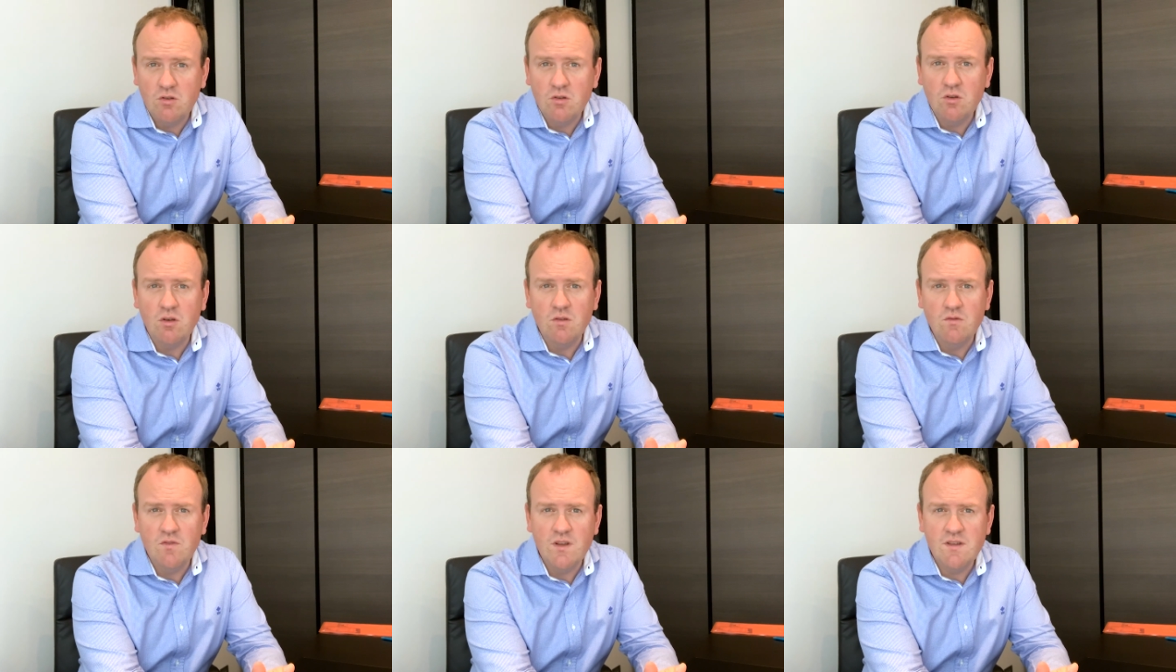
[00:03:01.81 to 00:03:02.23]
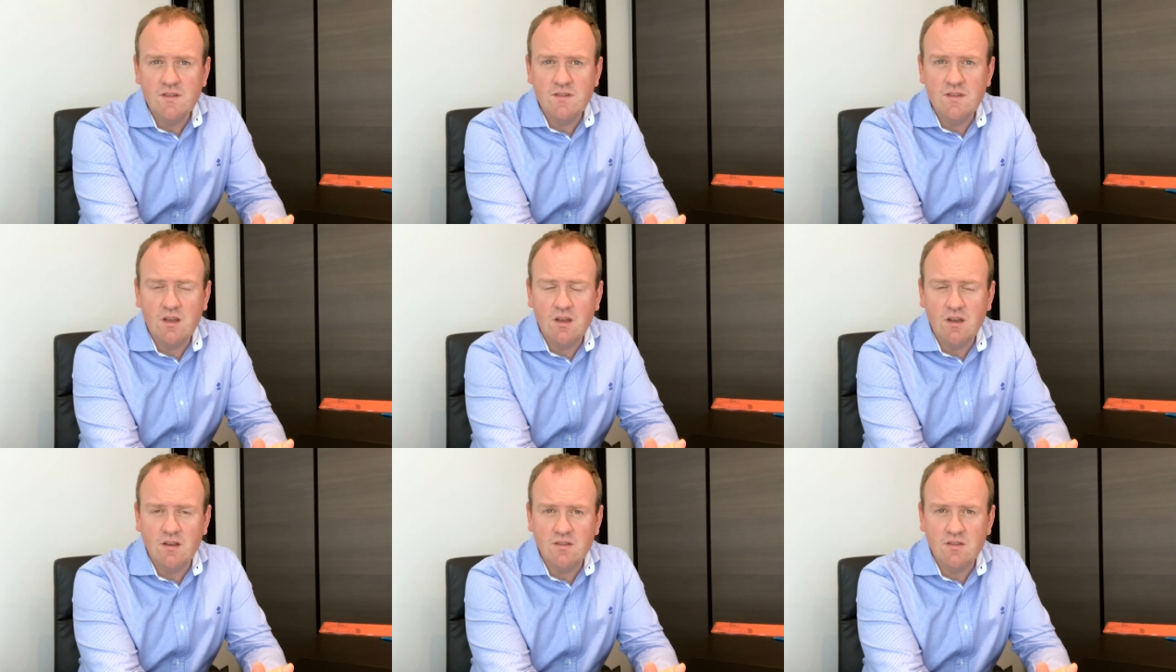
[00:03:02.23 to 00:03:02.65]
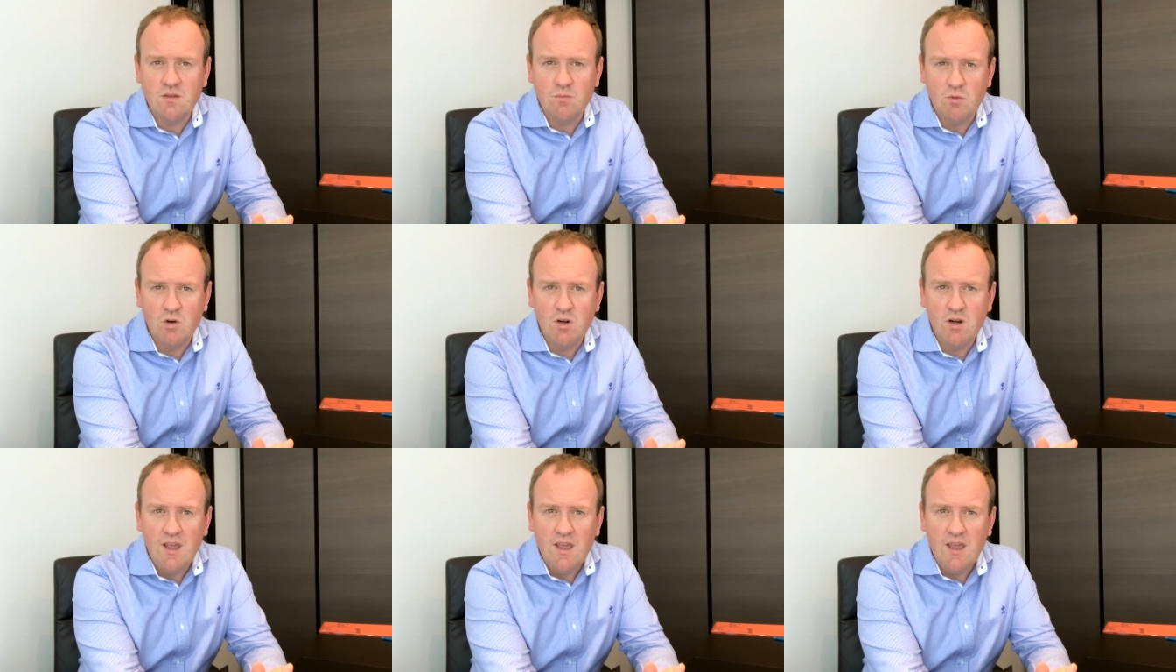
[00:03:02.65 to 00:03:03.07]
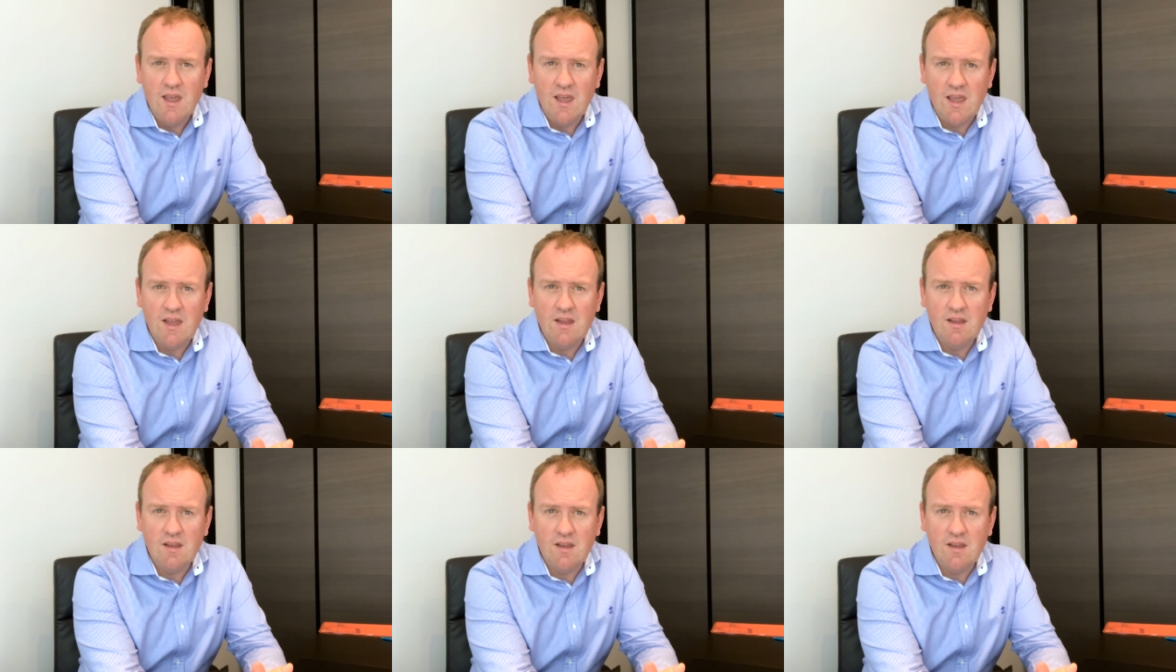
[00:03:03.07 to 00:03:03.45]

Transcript: to convince the customer in